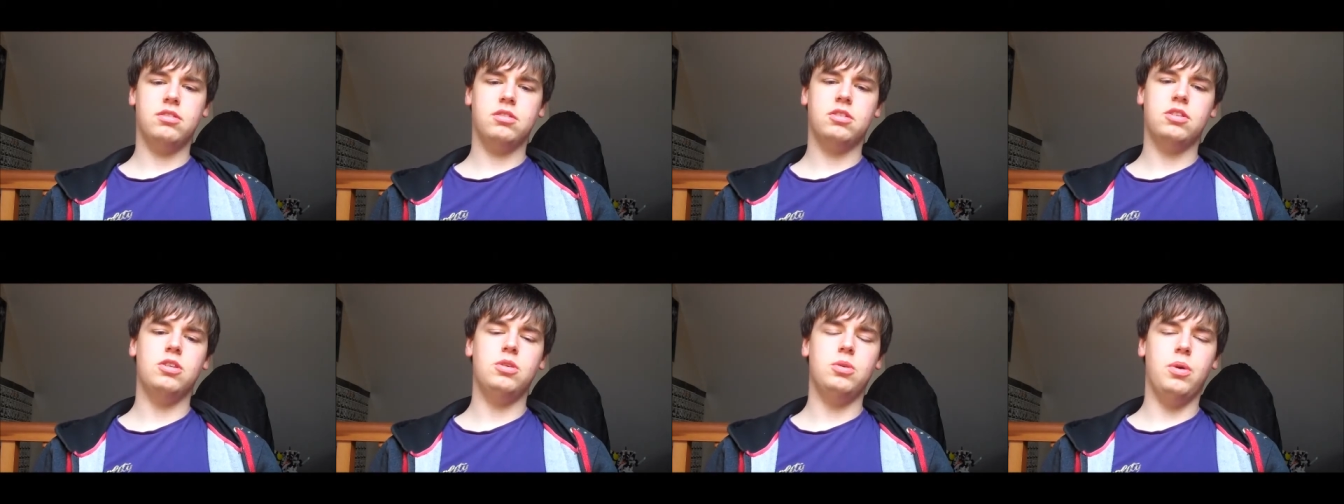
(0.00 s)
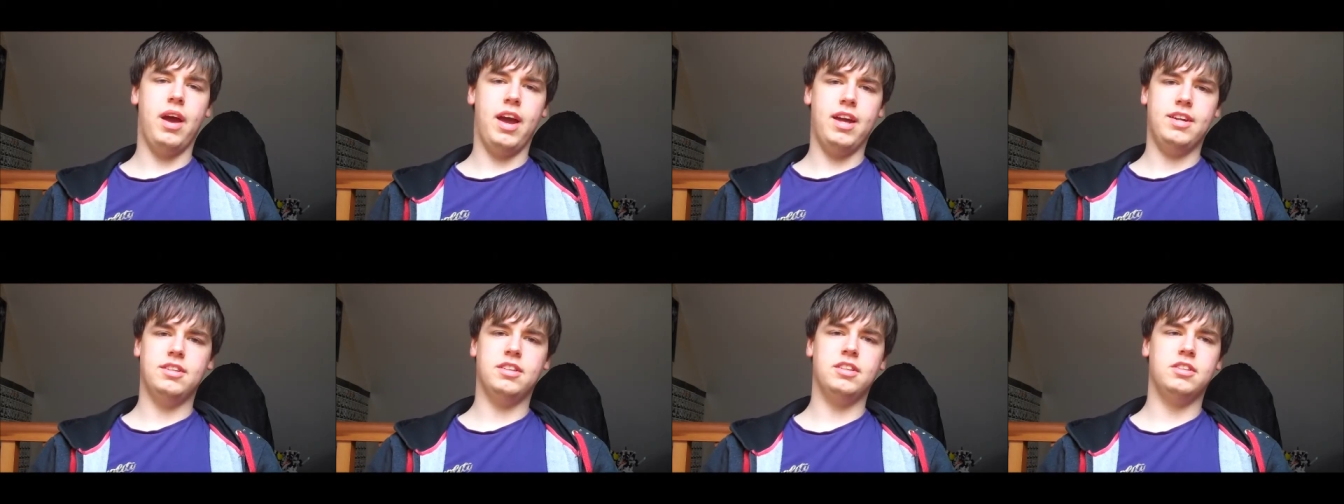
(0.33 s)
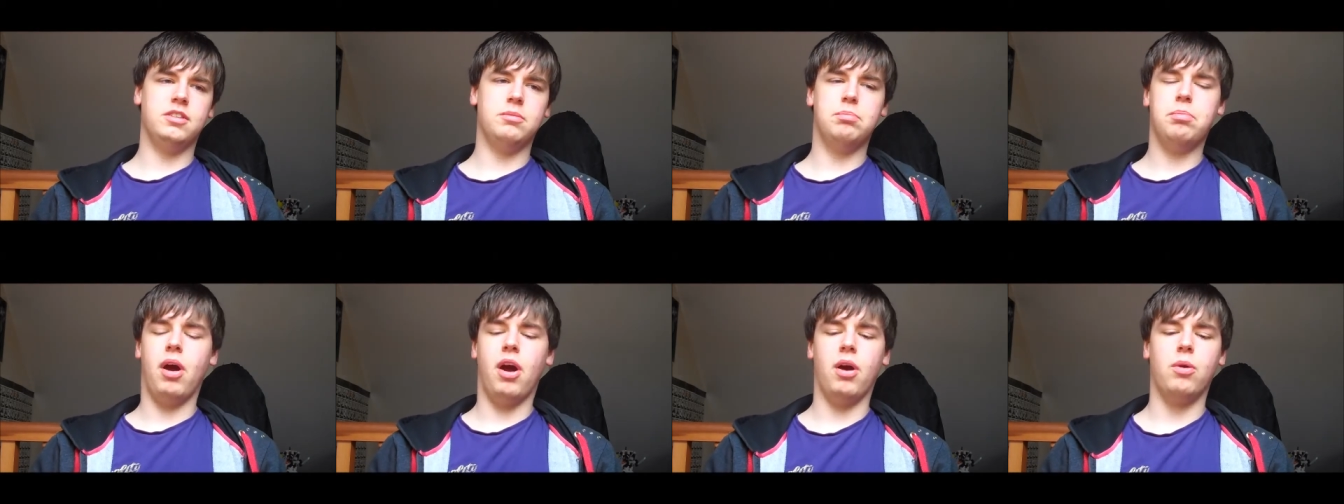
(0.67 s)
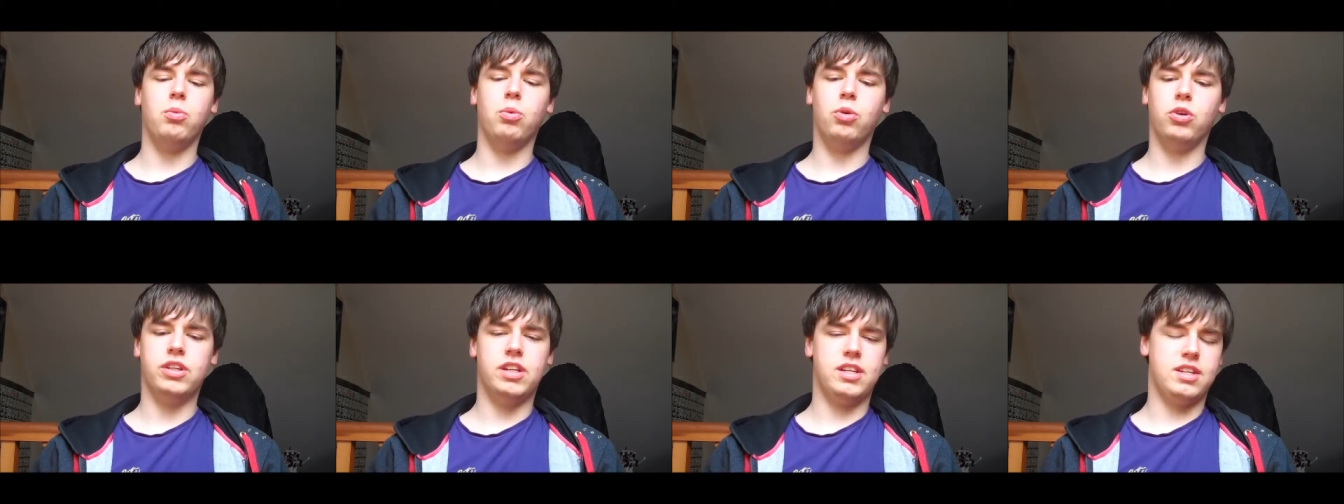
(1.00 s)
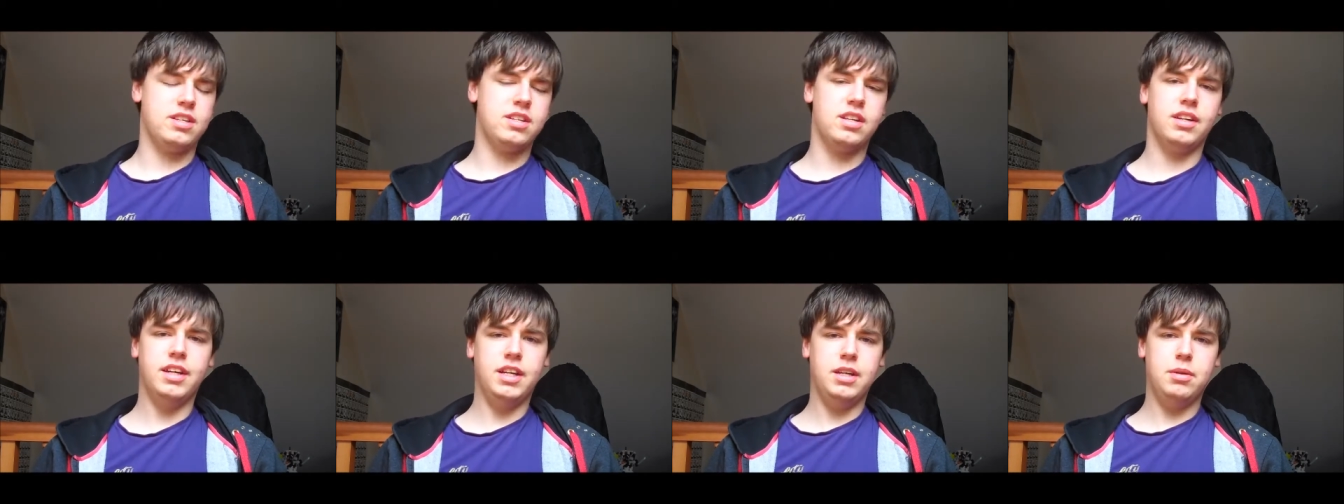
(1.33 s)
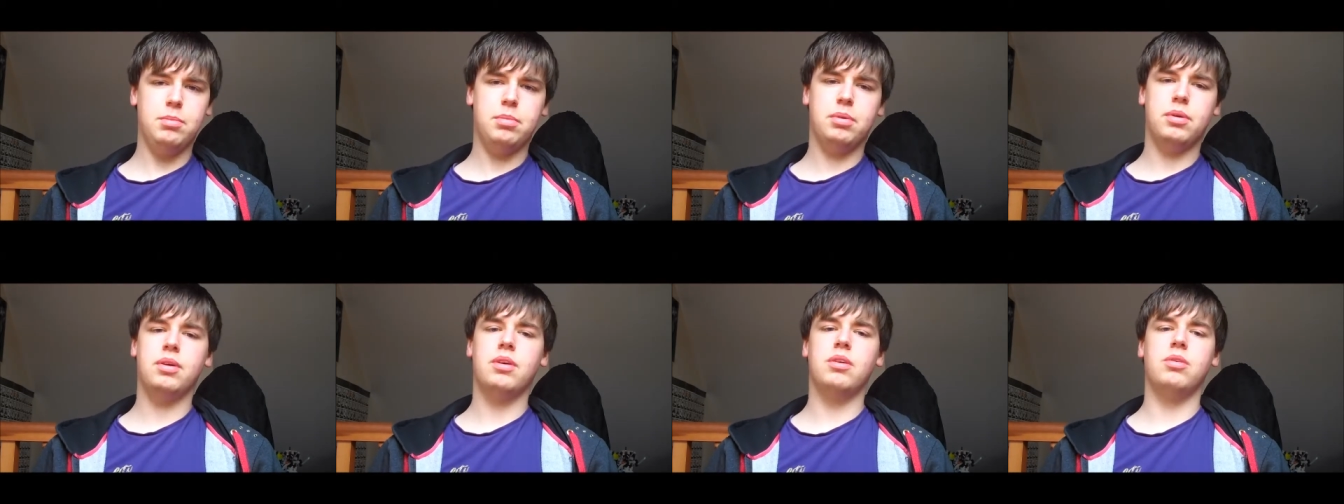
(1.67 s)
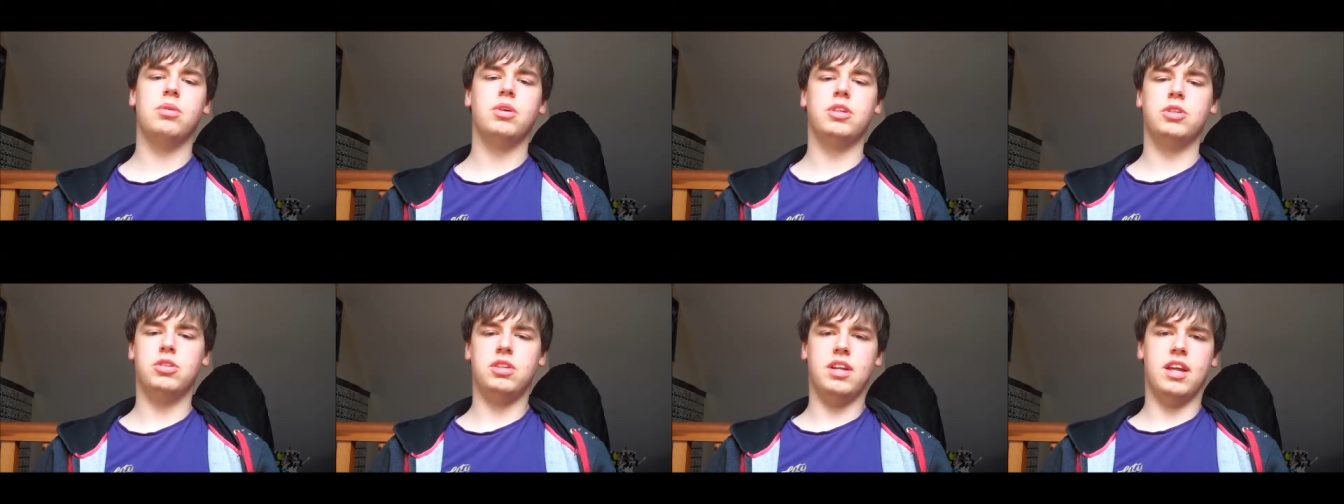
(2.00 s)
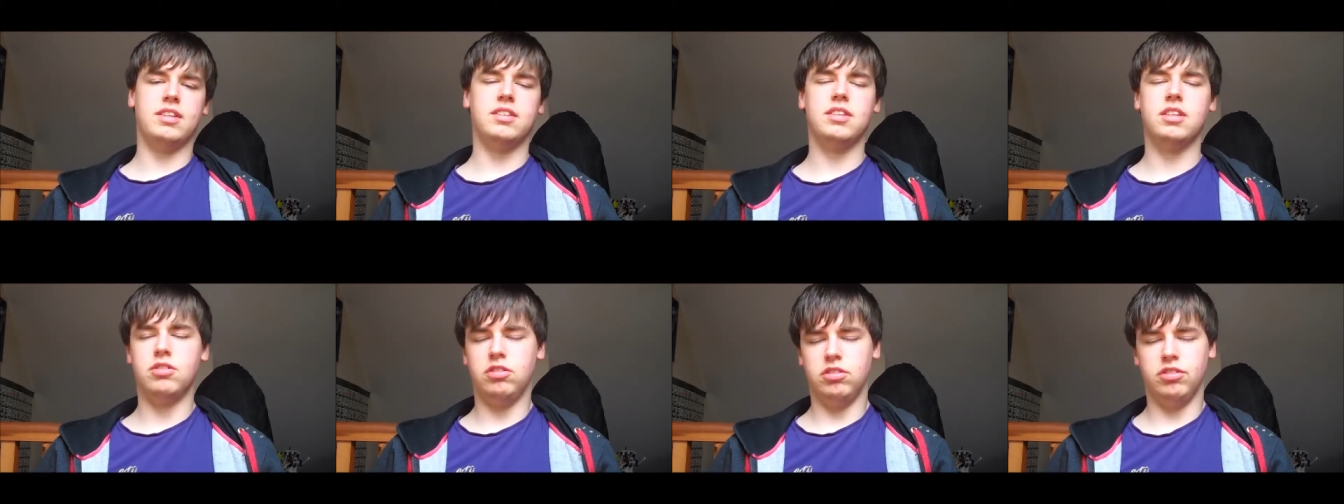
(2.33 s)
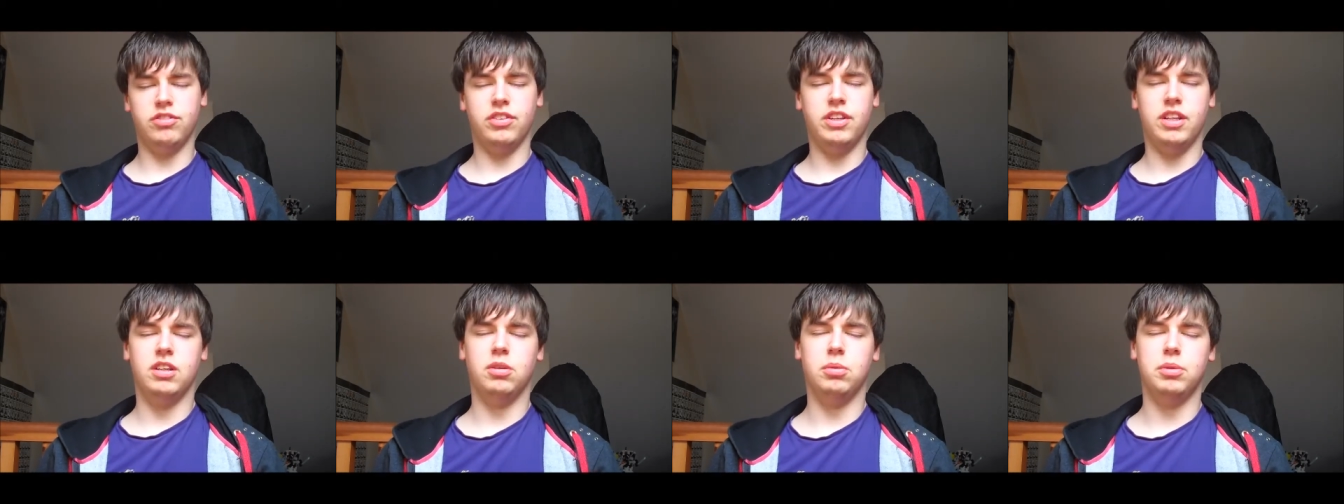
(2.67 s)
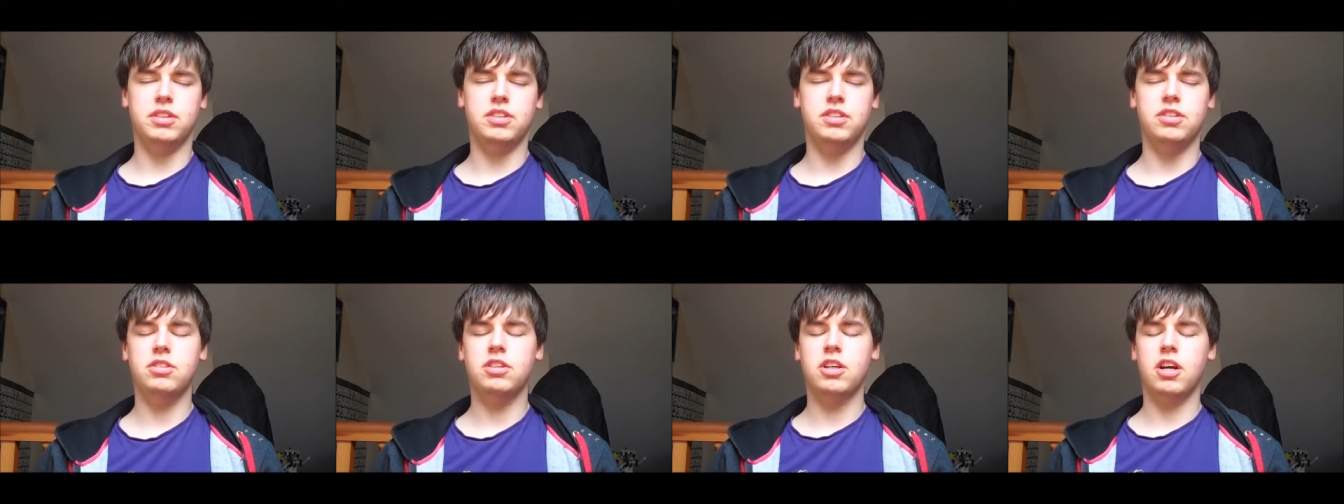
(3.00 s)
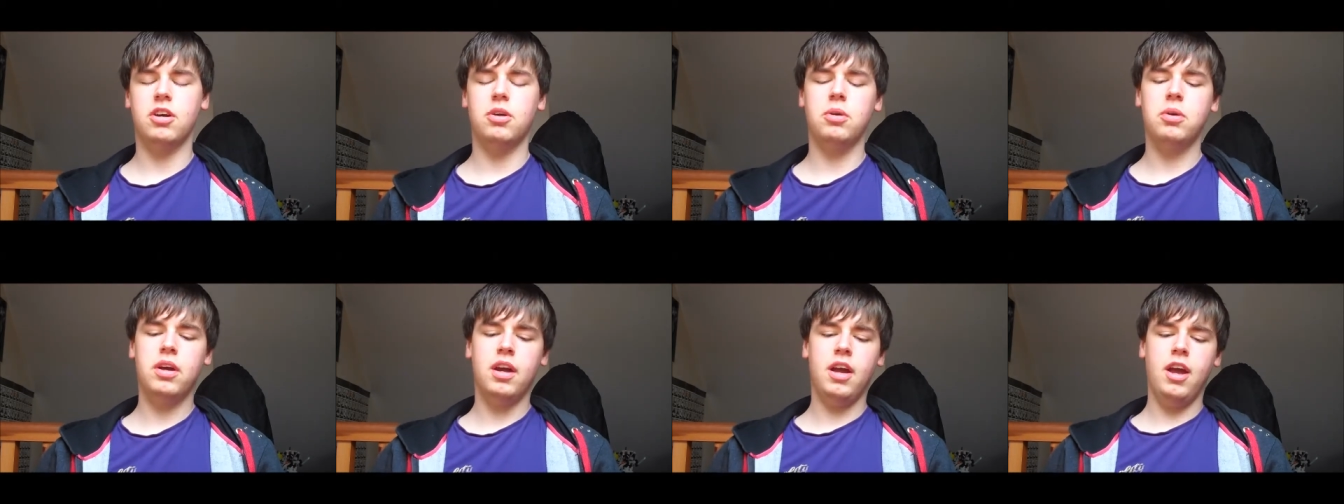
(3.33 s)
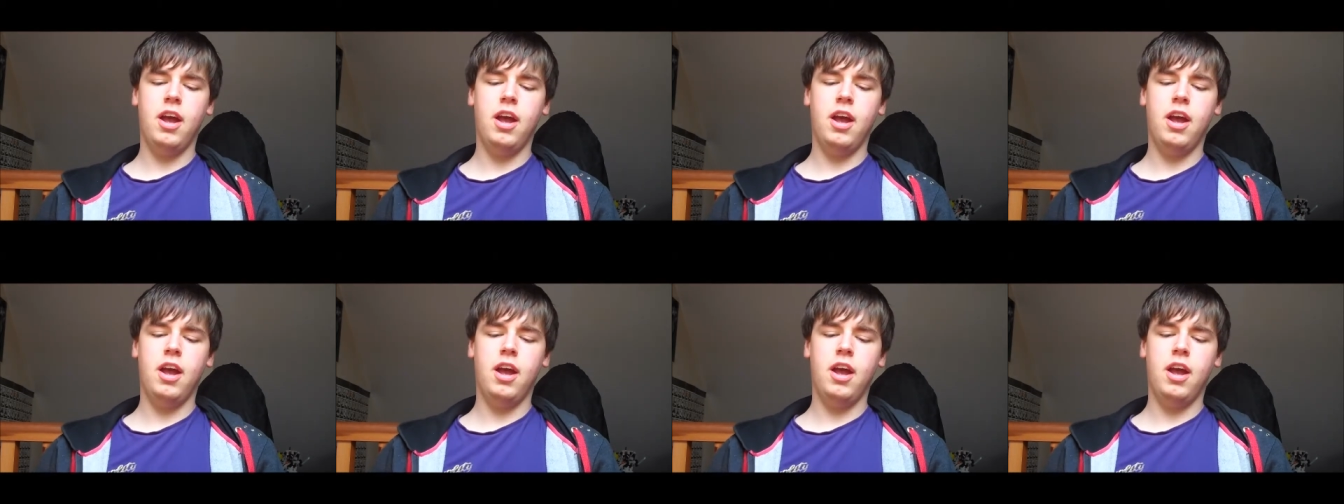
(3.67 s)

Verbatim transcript: who ended Part one asleep, which led to the reveal with Zuko,